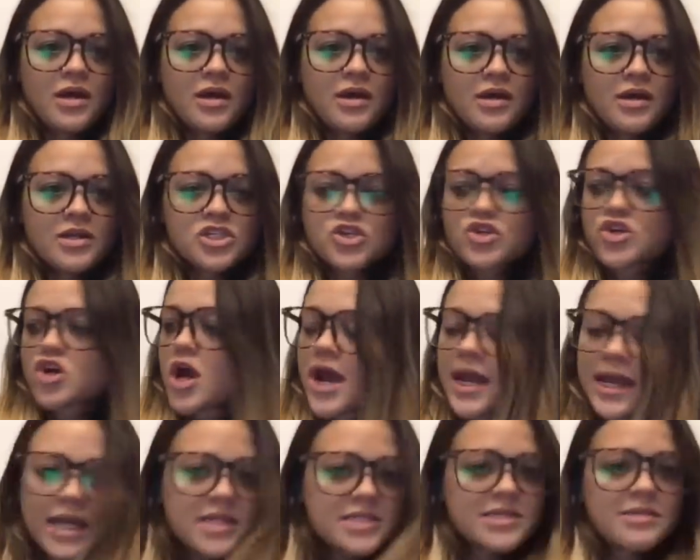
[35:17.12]

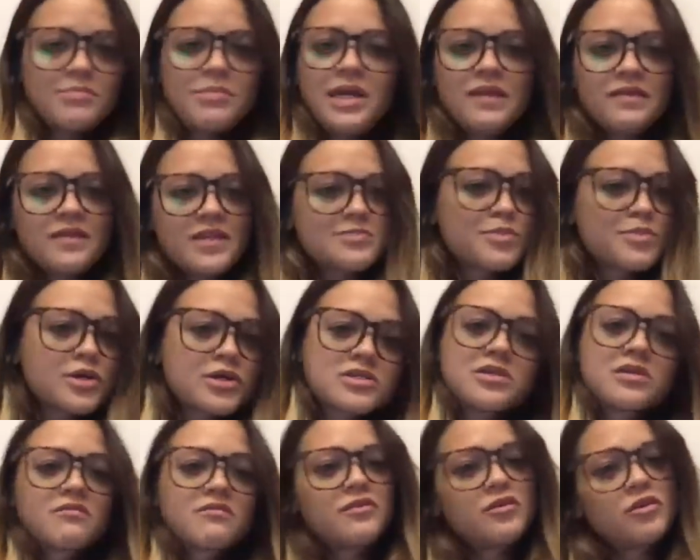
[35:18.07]
trying to make this person
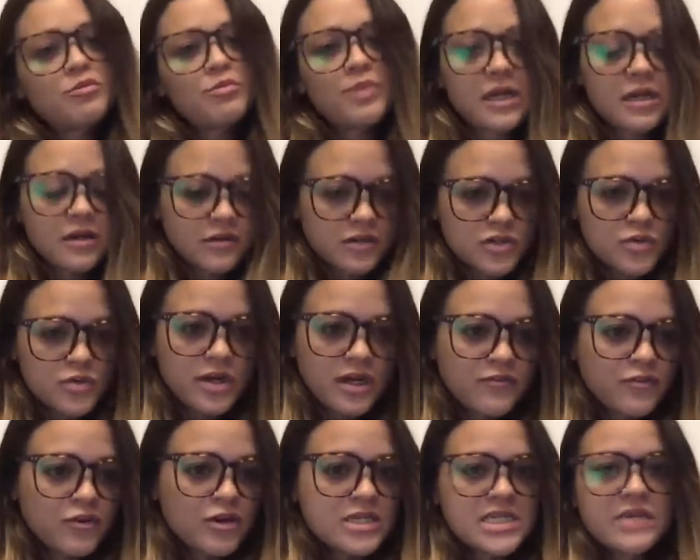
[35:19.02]
feel better
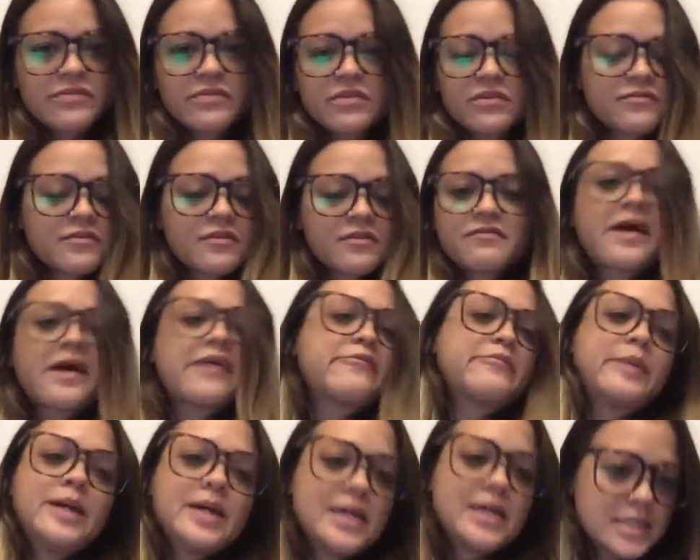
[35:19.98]
24 7 for five
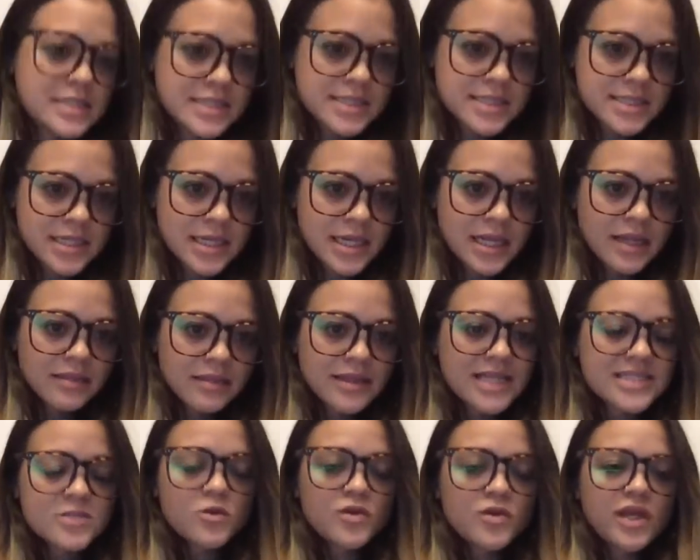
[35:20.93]
months,
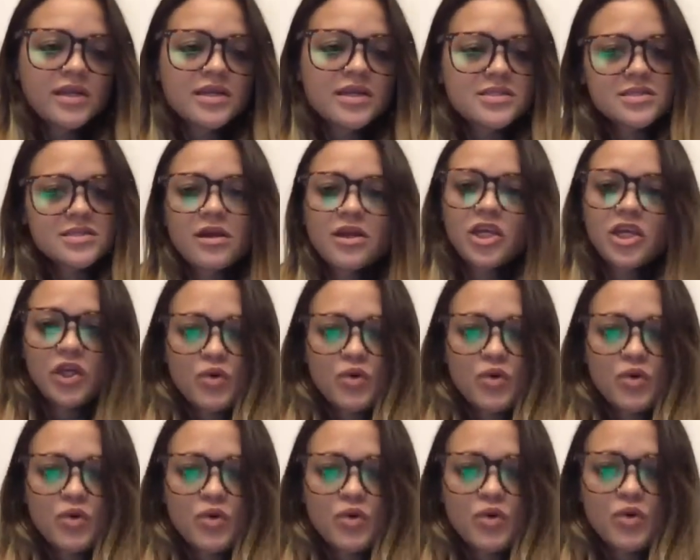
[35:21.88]
that's only going to suck you
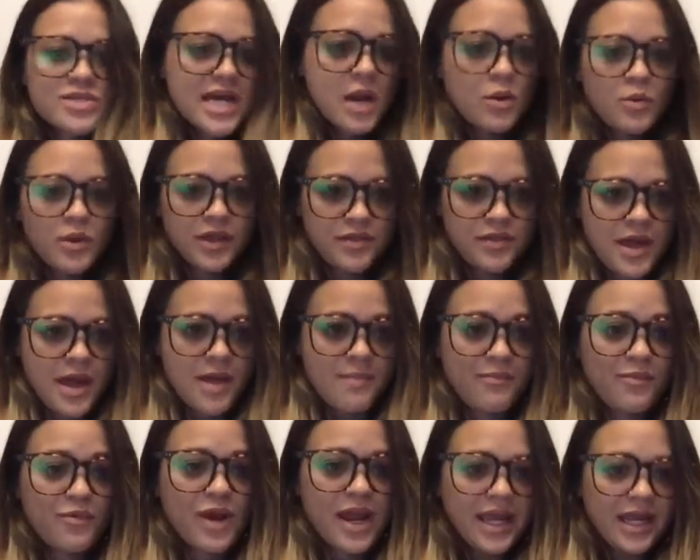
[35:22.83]
down with
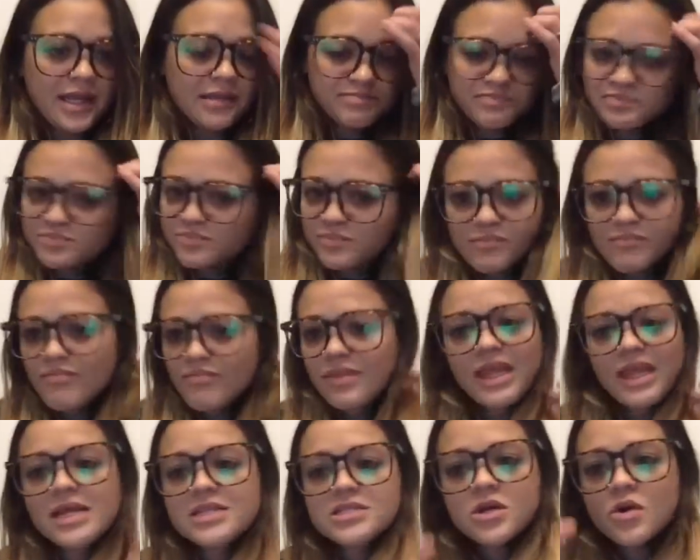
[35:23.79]
them, right?
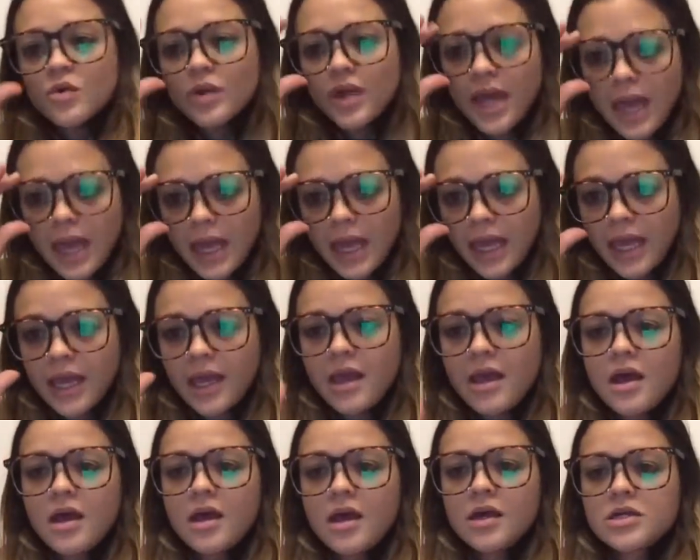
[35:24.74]
It's okay
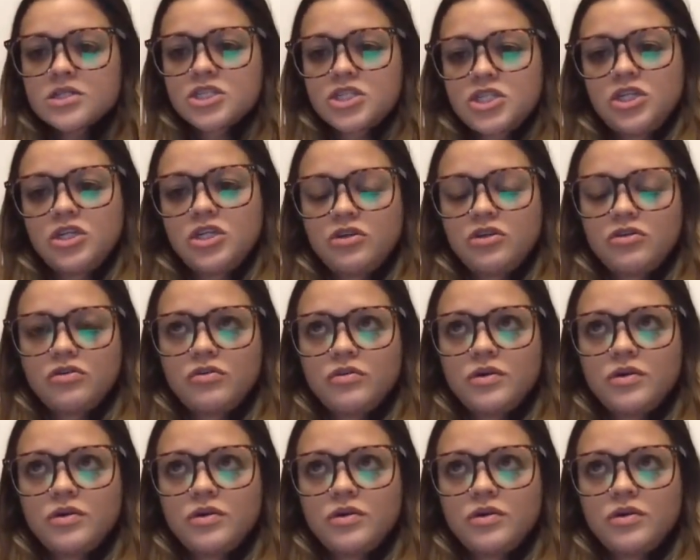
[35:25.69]
to